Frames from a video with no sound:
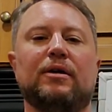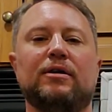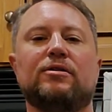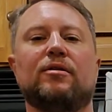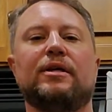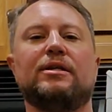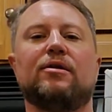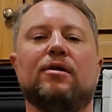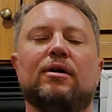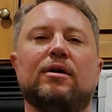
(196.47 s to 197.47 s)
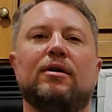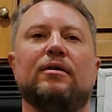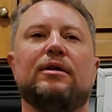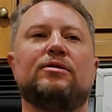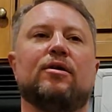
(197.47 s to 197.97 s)
So these are
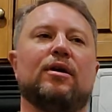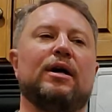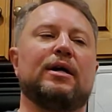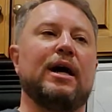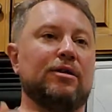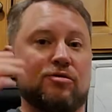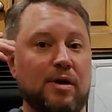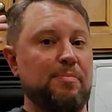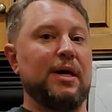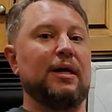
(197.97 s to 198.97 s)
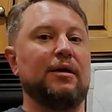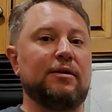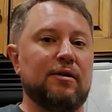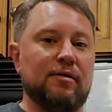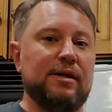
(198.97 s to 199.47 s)
kind of trippy.
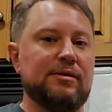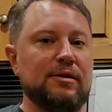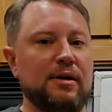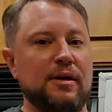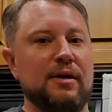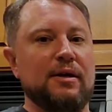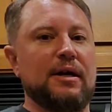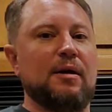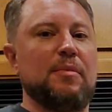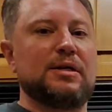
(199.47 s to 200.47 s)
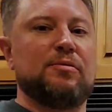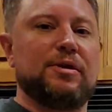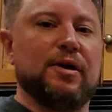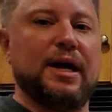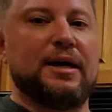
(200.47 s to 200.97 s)
These are kind of mess with
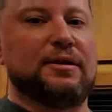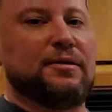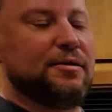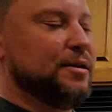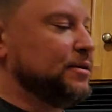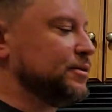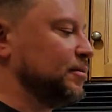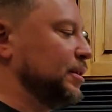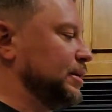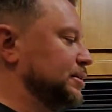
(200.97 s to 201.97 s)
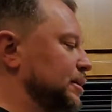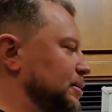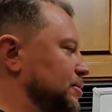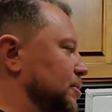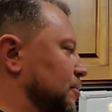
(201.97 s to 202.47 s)
your head. Some of these
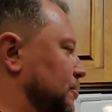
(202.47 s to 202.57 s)
things do.